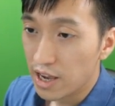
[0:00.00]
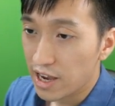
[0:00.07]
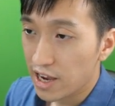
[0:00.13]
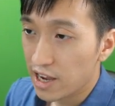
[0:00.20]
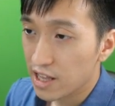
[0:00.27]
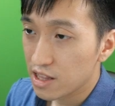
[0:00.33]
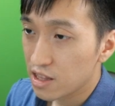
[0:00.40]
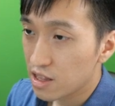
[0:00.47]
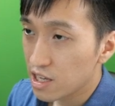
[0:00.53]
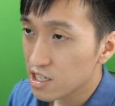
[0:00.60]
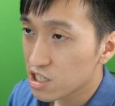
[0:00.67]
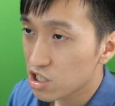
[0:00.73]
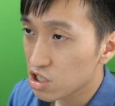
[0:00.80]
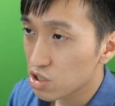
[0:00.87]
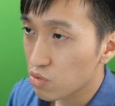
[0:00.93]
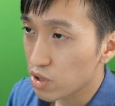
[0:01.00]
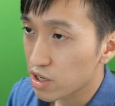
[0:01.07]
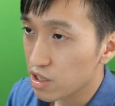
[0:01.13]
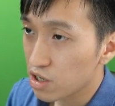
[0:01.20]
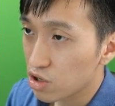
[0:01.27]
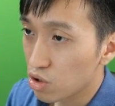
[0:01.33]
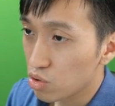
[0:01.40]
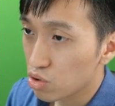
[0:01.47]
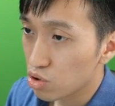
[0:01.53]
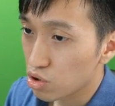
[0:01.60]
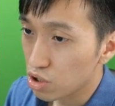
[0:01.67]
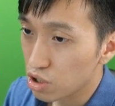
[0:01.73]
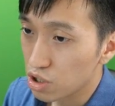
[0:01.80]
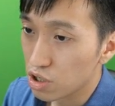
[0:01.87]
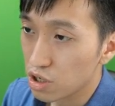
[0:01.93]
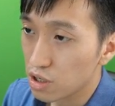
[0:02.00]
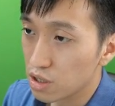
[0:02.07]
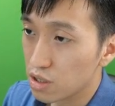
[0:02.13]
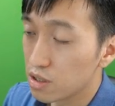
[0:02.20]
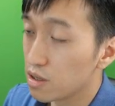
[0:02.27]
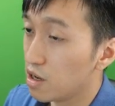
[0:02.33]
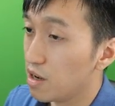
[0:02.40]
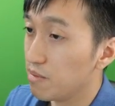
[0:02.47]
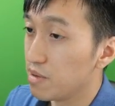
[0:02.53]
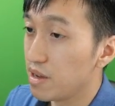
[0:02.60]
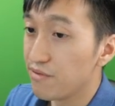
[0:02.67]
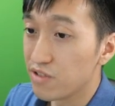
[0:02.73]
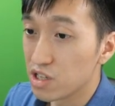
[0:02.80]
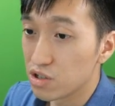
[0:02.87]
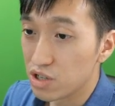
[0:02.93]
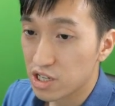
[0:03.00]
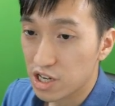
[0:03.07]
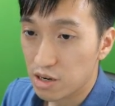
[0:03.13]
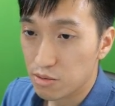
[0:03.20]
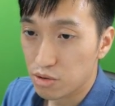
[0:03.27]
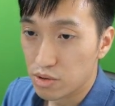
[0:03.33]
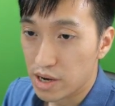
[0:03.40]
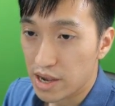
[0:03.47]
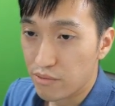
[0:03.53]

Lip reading: And let's just quickly go to the inventory table.